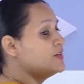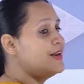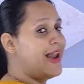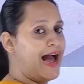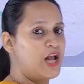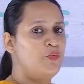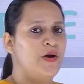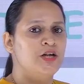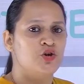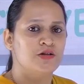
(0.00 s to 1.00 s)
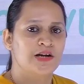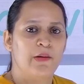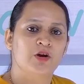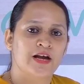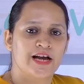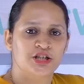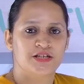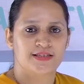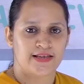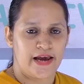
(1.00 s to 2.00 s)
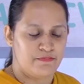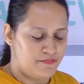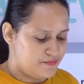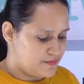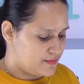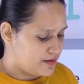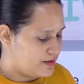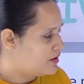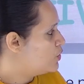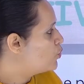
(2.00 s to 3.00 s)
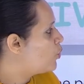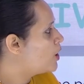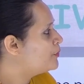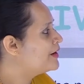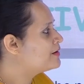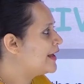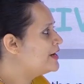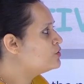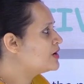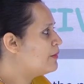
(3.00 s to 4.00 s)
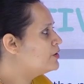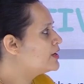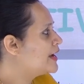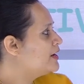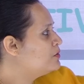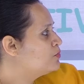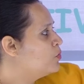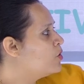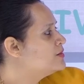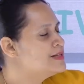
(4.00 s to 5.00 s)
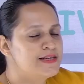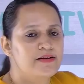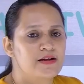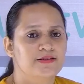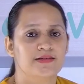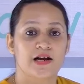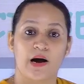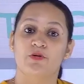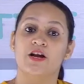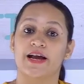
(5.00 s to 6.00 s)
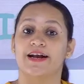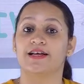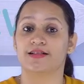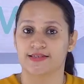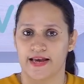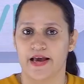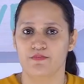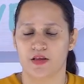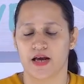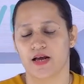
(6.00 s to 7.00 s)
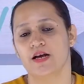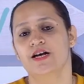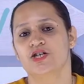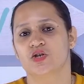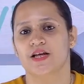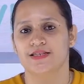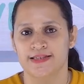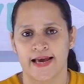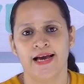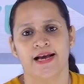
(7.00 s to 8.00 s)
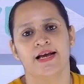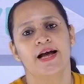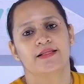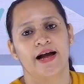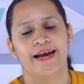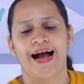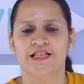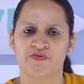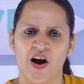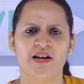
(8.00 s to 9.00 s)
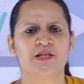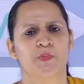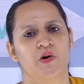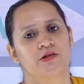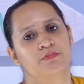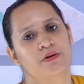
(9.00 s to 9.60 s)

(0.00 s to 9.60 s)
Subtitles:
language or the communication is same. What we are trying to communicate, both the sentences are communicating the same thing. So, they are saying that as far as possible,